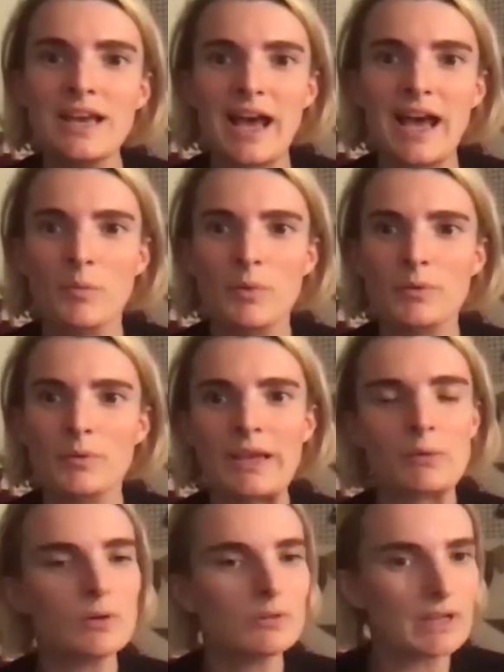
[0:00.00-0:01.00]
we were like,
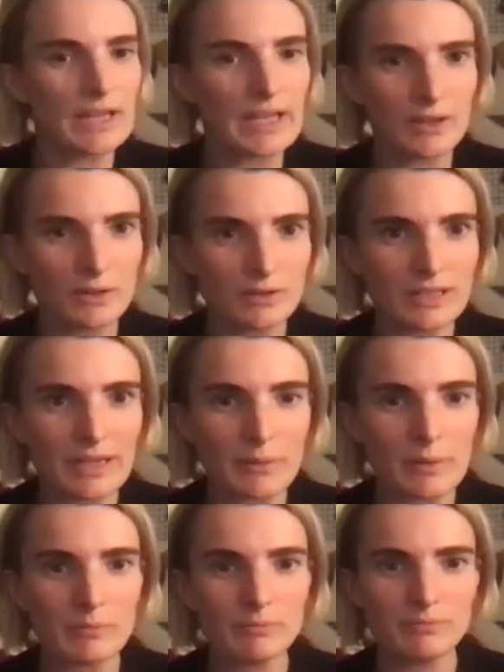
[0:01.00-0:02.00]
well, hang on, like
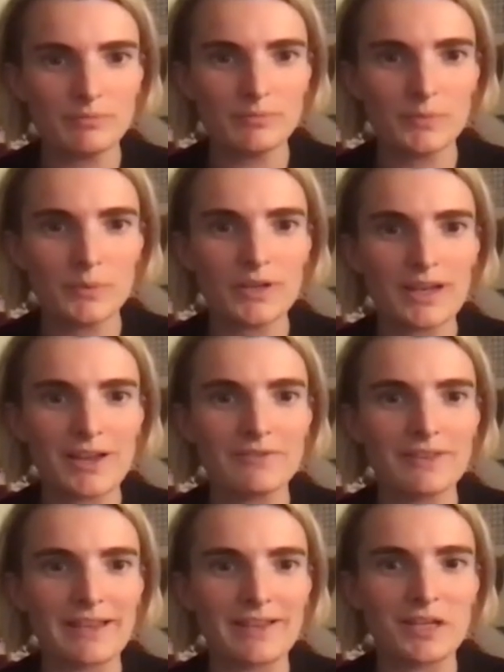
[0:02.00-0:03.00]
we're going to have
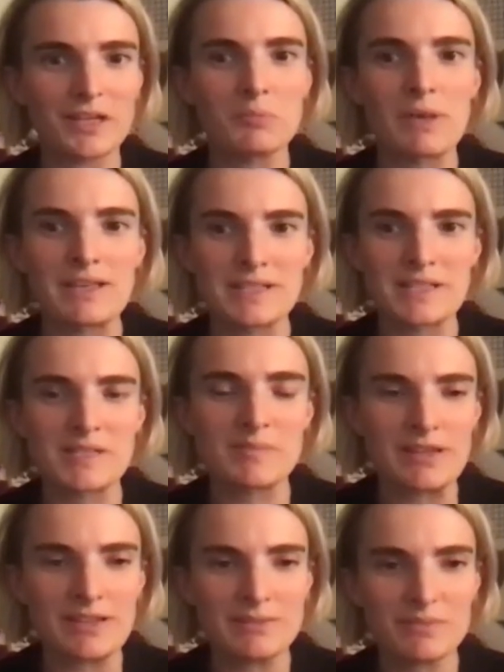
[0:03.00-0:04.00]
like an amazing
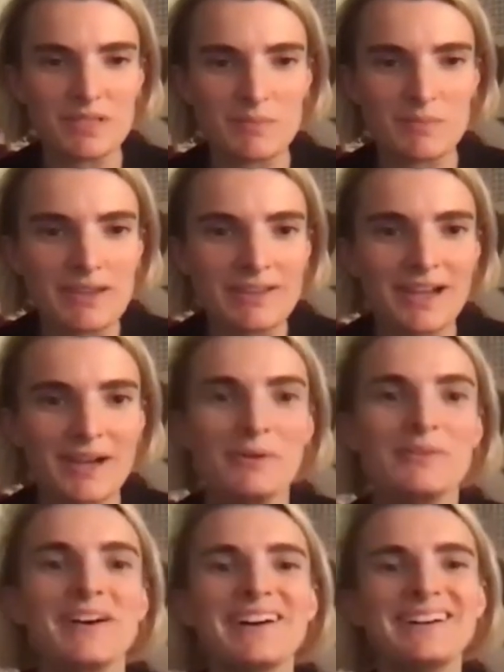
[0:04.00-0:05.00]
speaker come over.